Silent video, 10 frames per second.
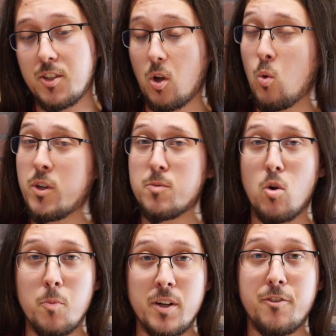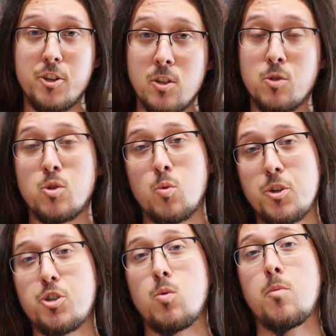It's always more beneficial to
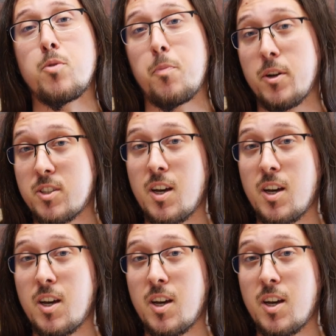switch to a prepared